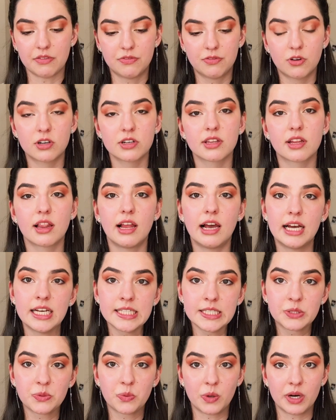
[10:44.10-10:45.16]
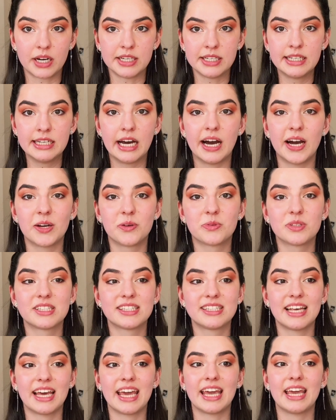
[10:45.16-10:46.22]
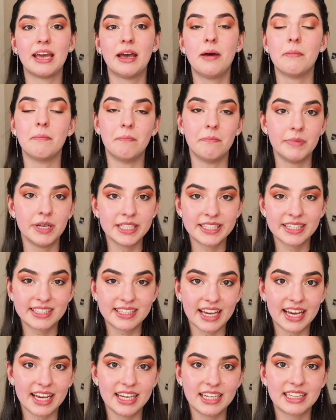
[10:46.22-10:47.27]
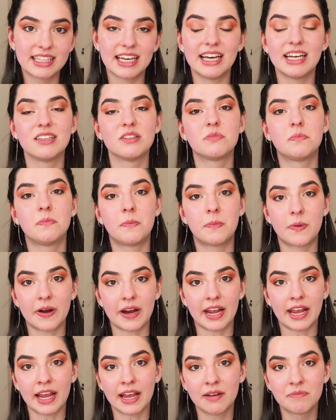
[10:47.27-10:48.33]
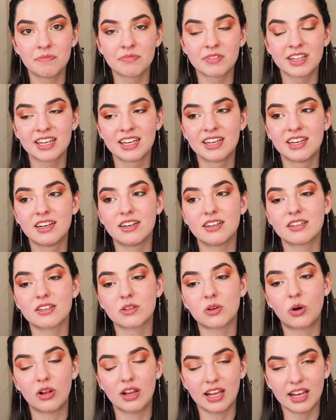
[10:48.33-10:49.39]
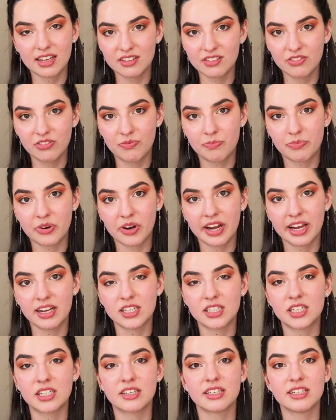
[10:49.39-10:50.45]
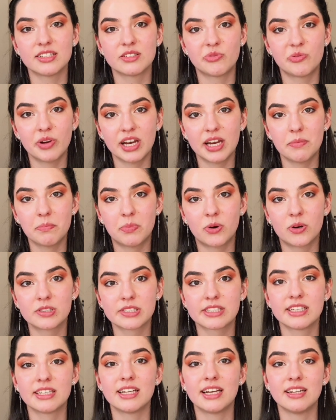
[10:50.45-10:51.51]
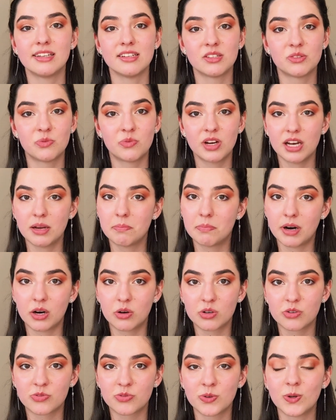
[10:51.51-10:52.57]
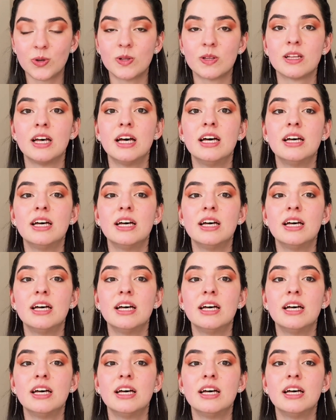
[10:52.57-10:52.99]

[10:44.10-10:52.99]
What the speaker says: For the last one, I would say meditate and pray. Collective prayer is really important and is really powerful.